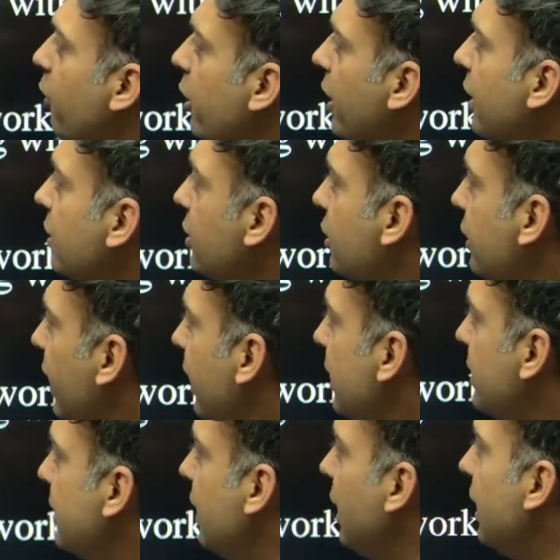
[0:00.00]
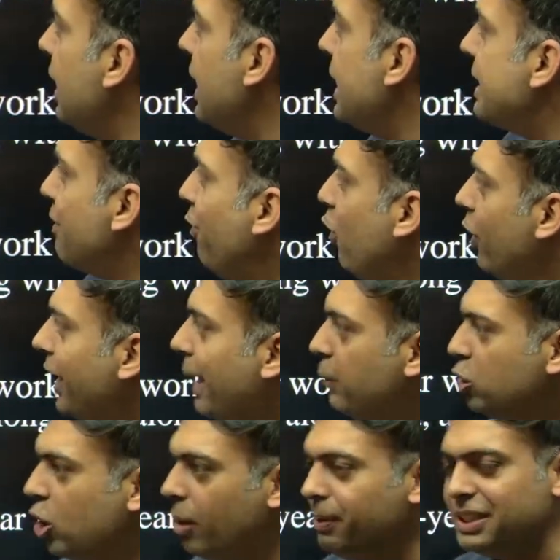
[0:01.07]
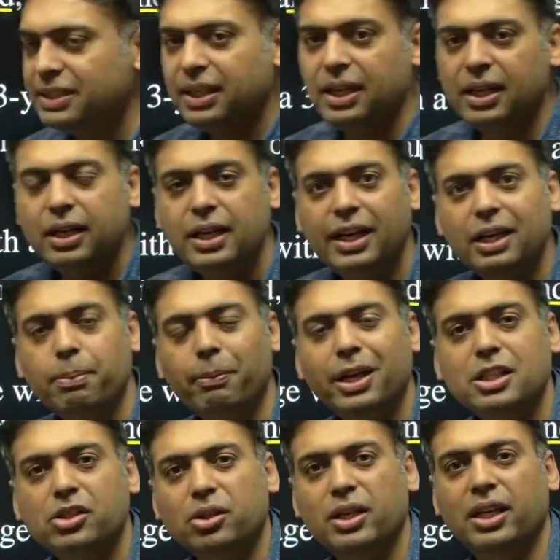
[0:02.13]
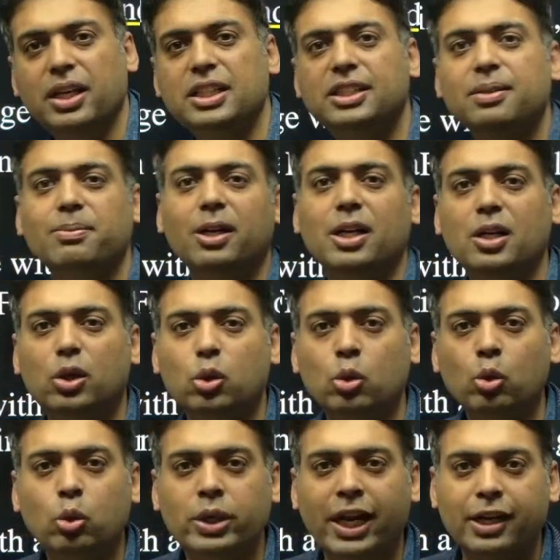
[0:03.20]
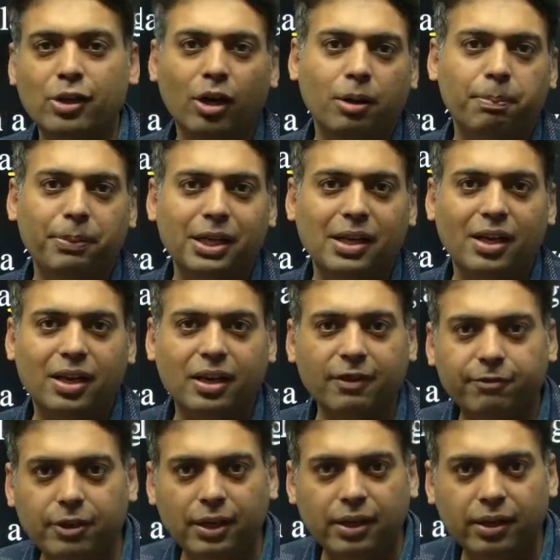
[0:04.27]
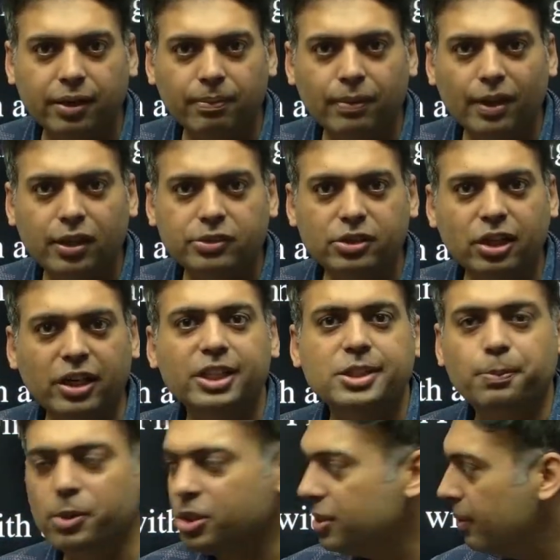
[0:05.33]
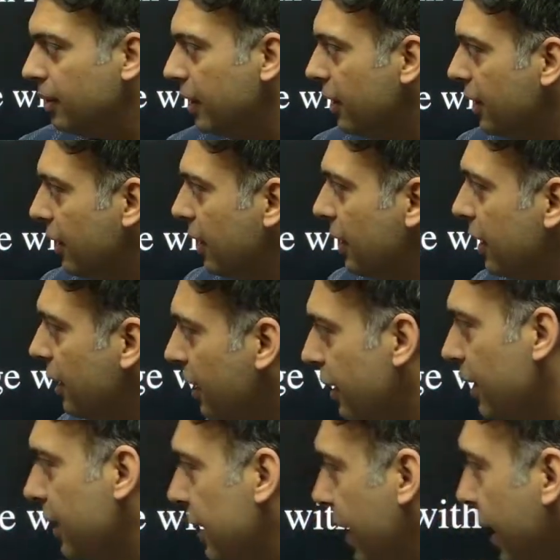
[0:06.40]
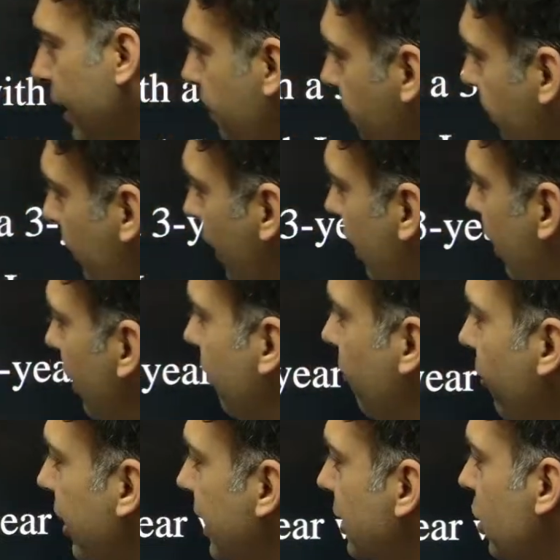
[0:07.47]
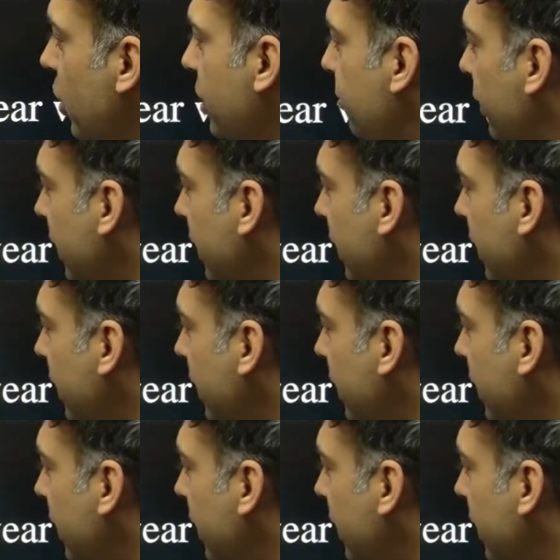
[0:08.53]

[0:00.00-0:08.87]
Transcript: 4 years stay is there, full-time job is there. It makes you eligible to get your PR in Finland. So it is possible. Then Finnish or